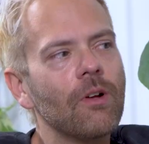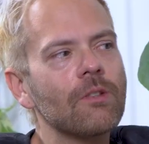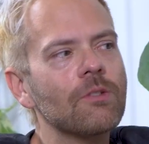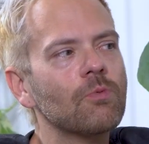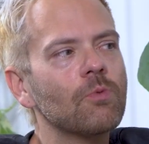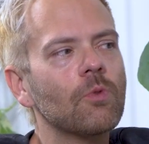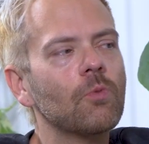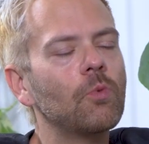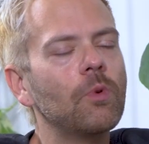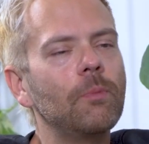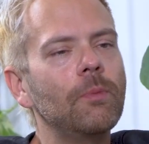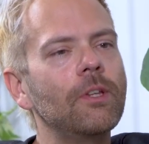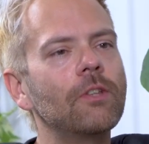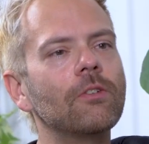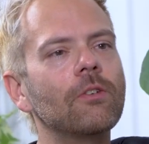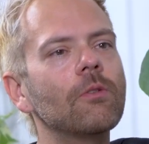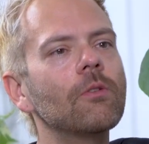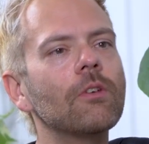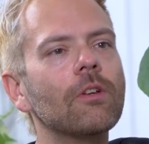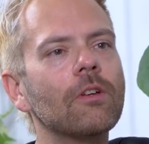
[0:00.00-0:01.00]
else would we be
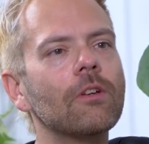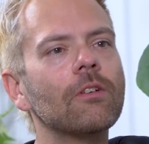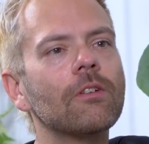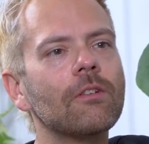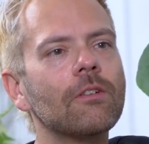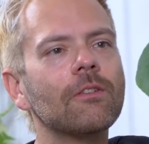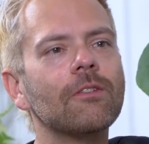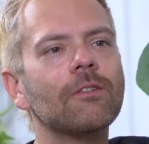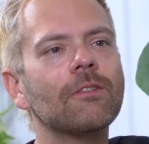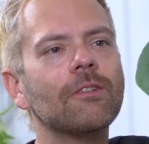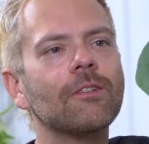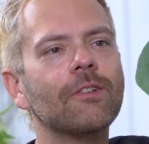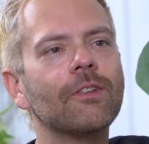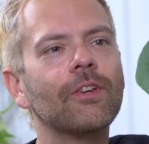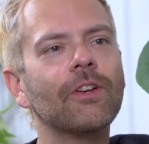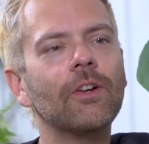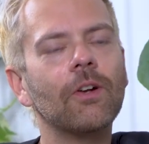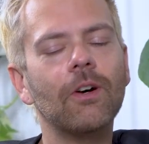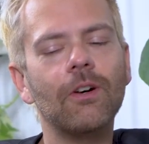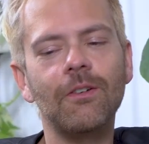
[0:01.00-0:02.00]
doing?
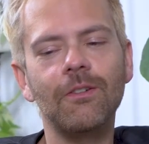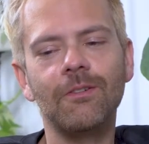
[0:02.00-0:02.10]
You know?